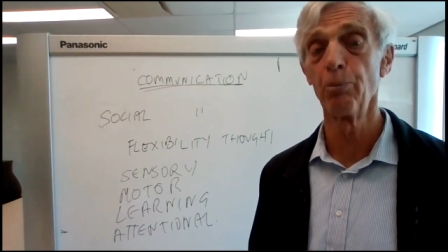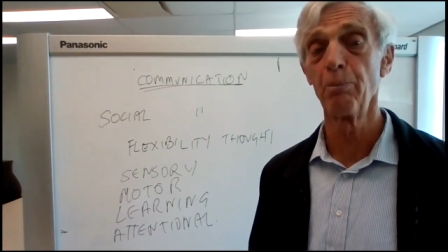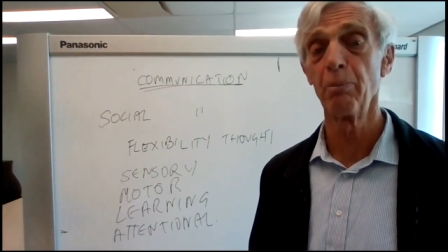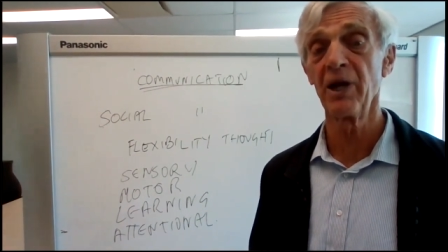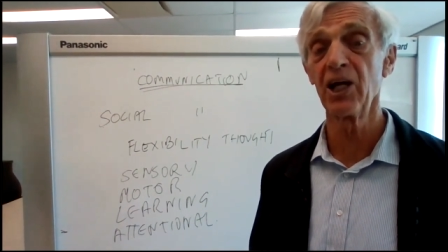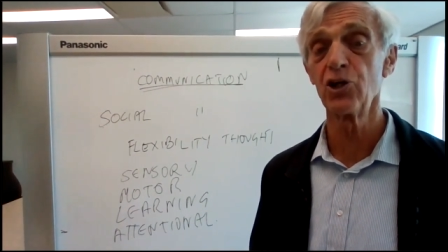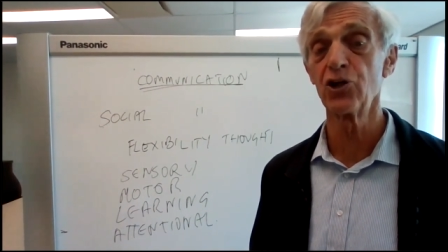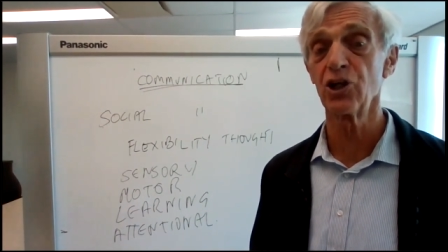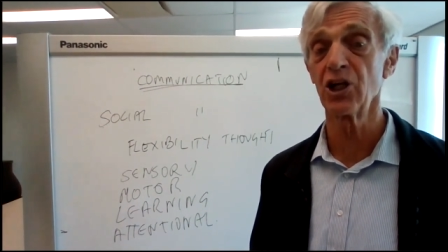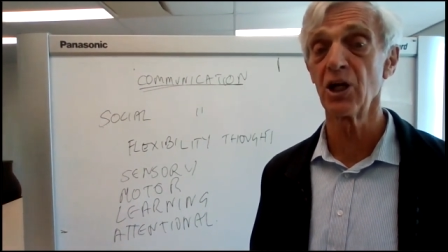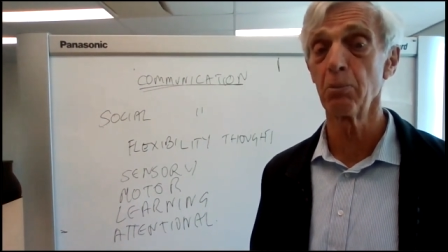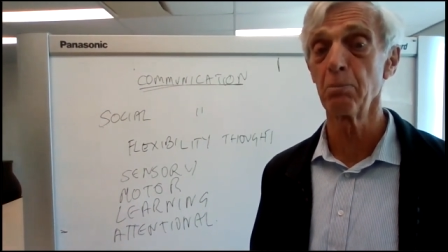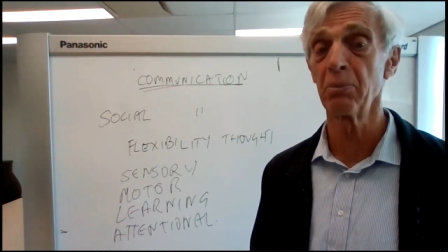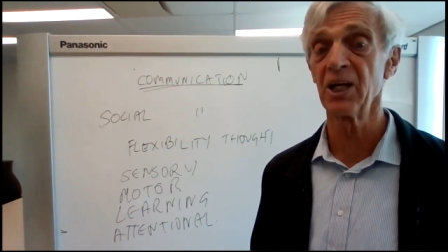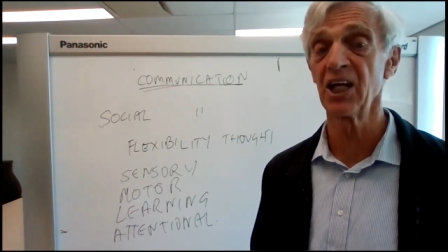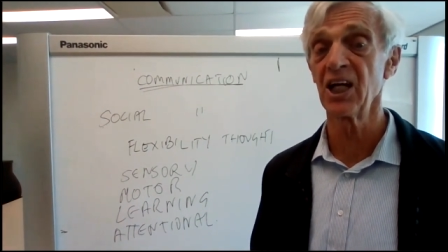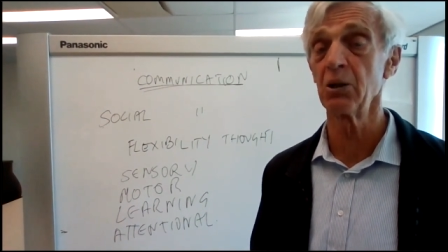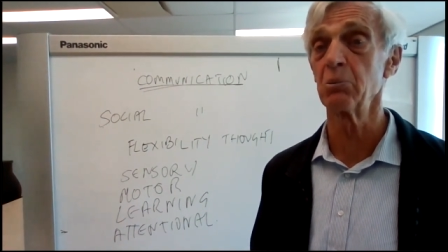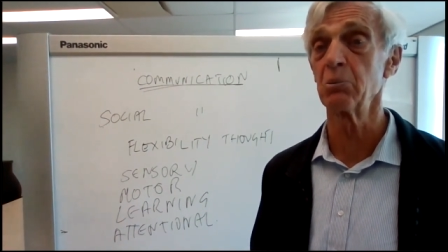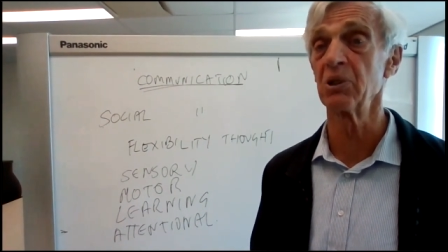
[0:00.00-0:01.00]
are a major
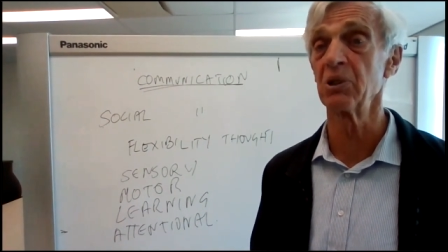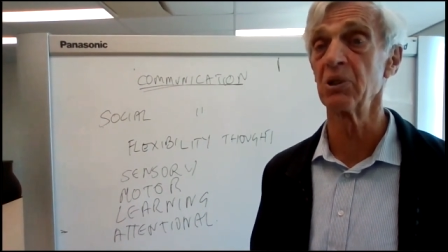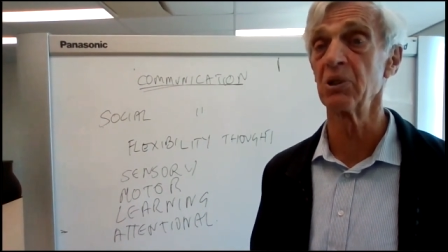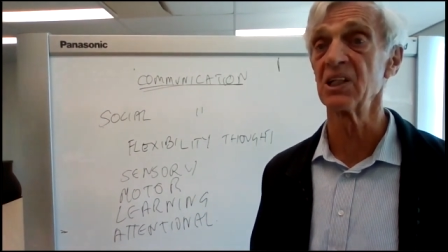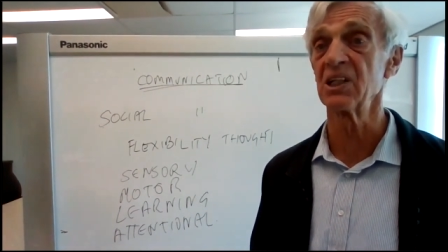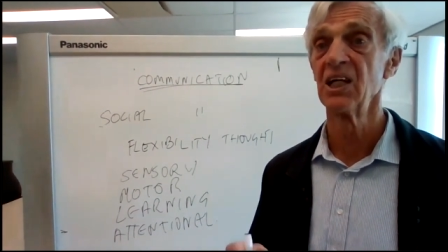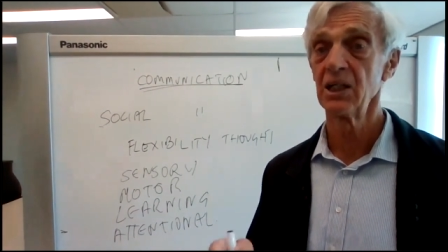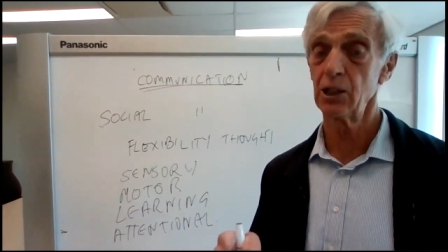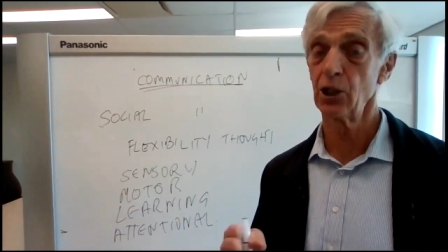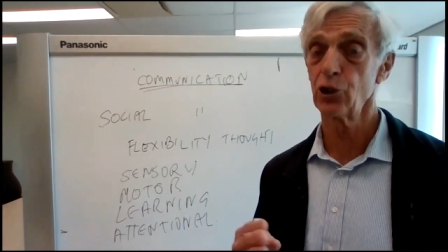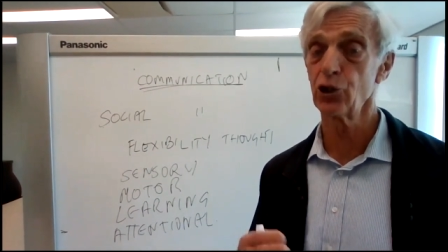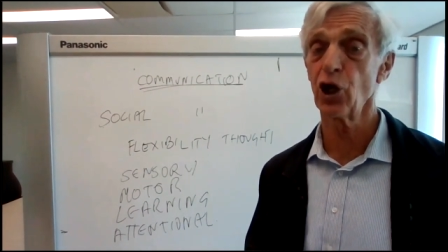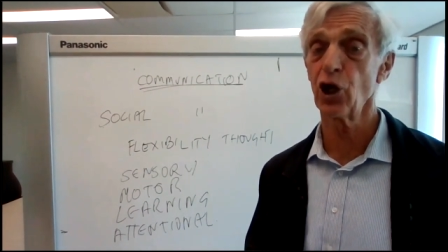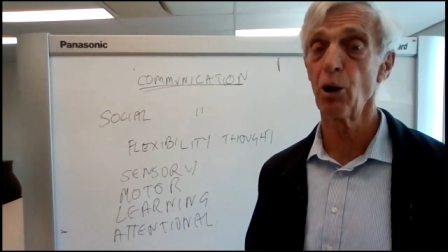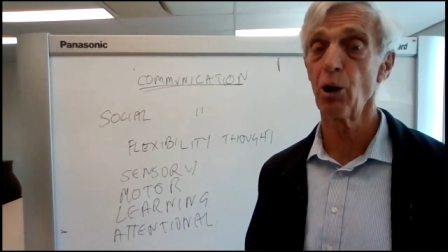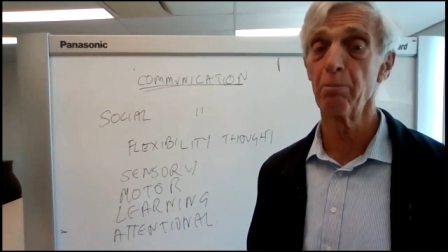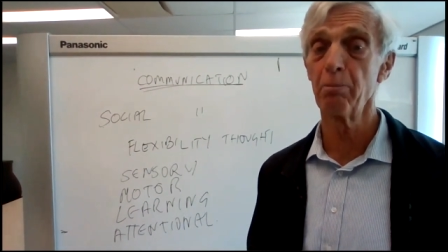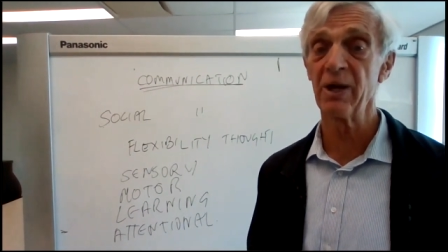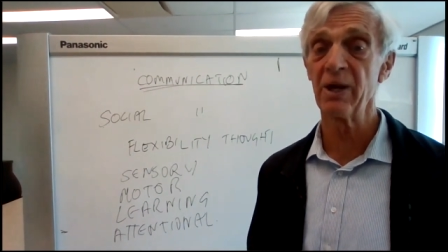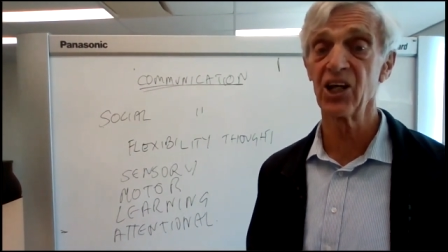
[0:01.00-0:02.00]
impairment in a
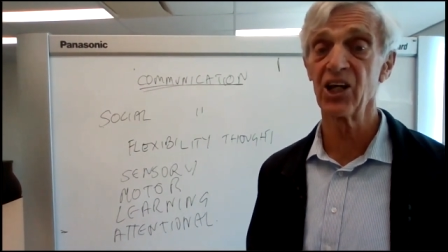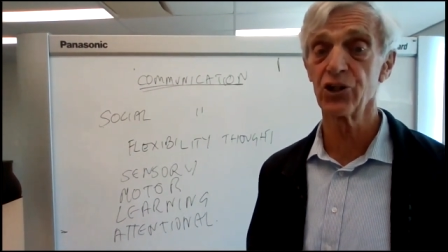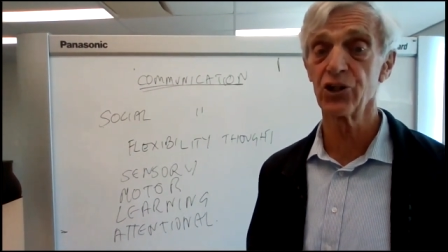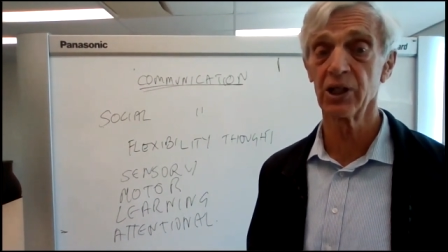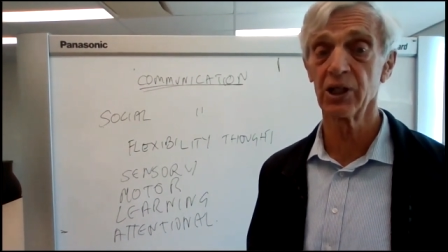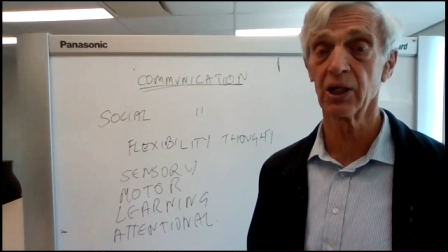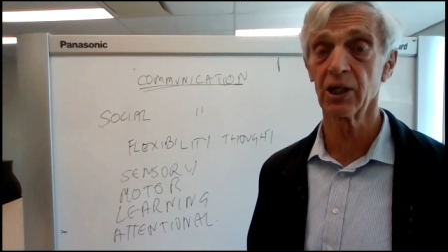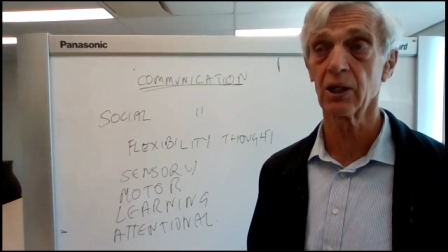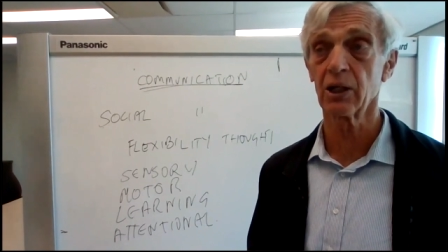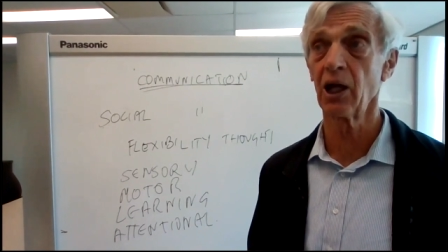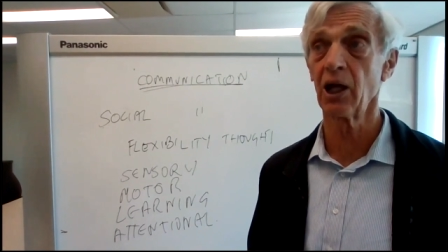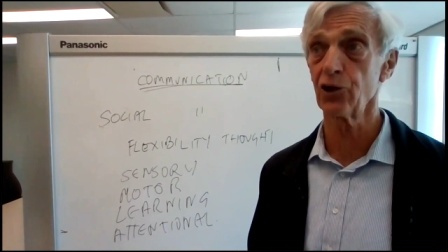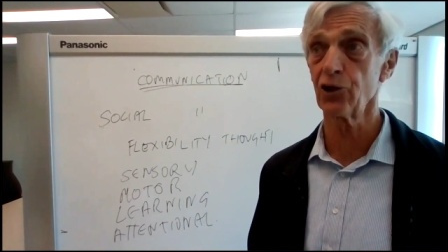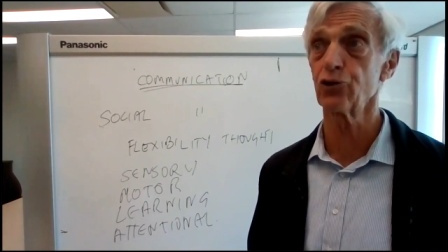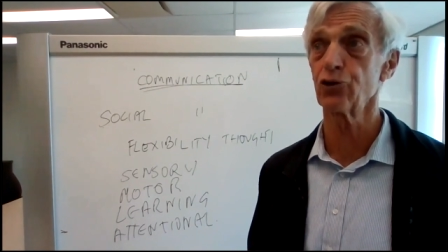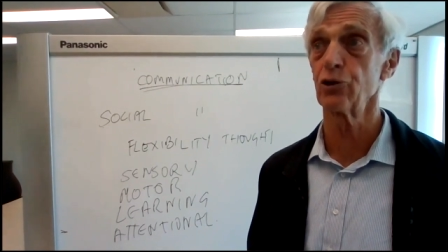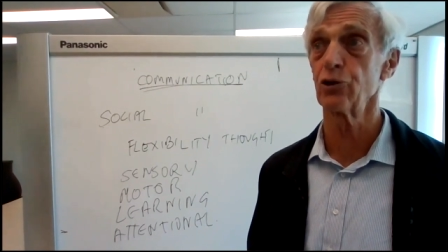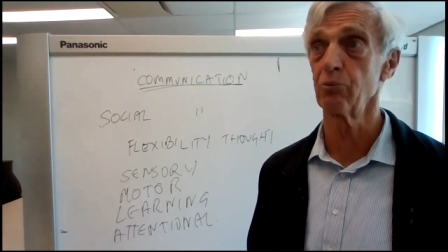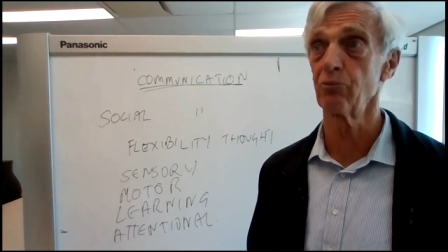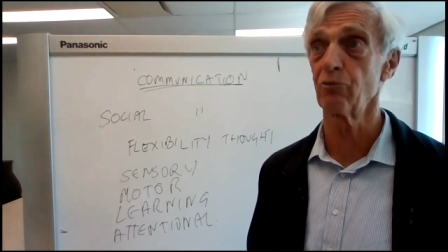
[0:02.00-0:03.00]
child managing in a
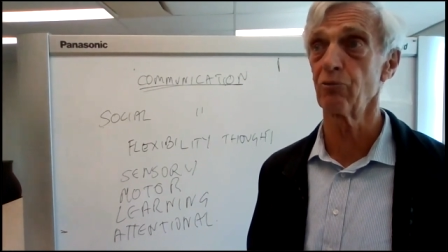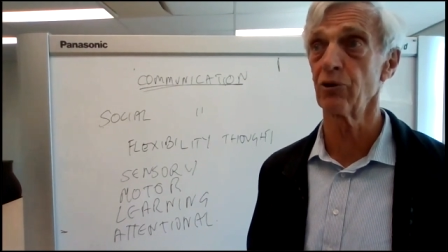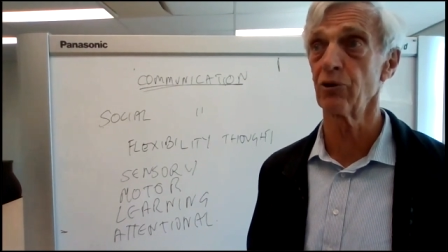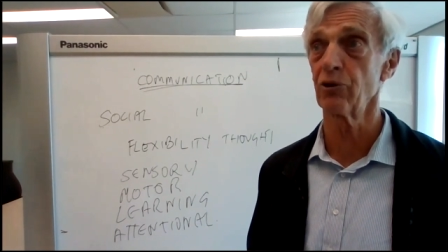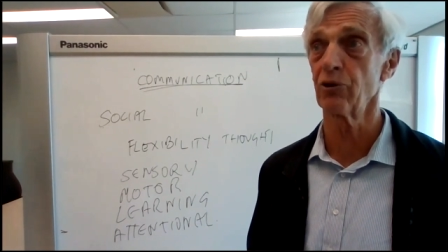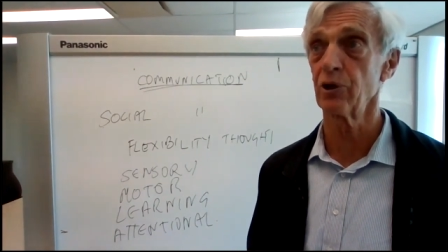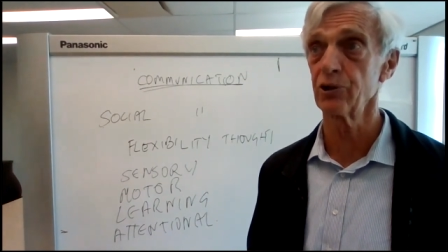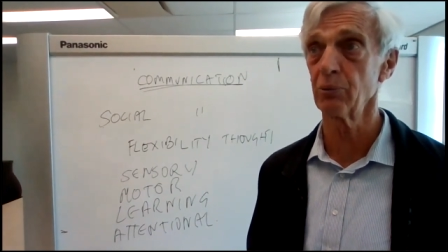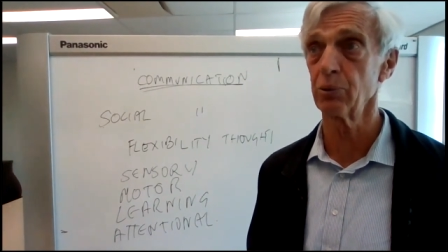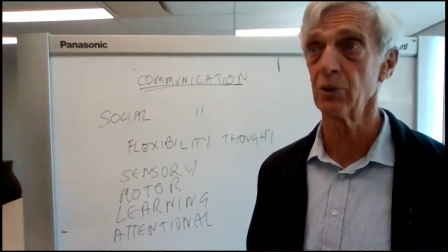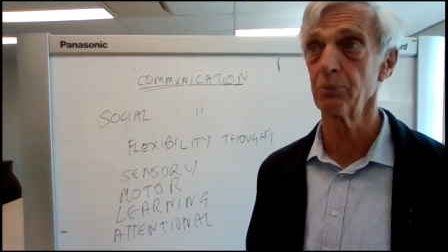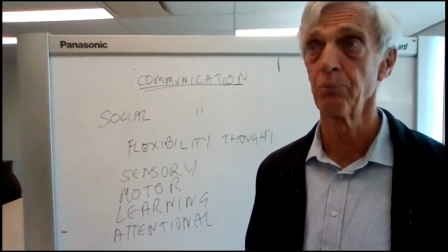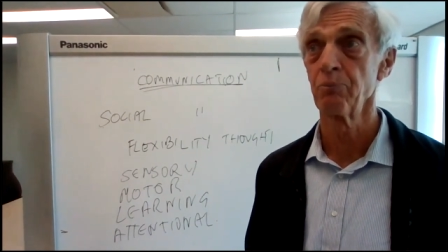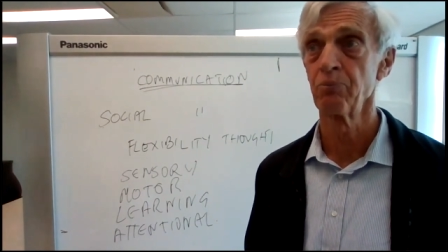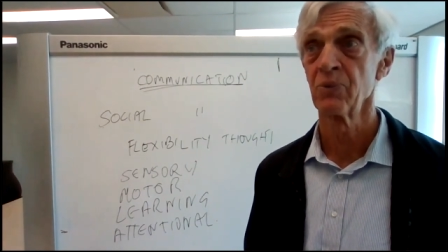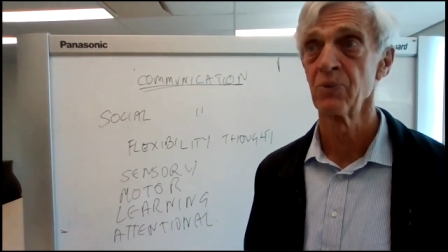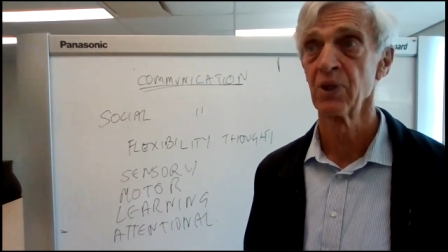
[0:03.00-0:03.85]
classroom, for example.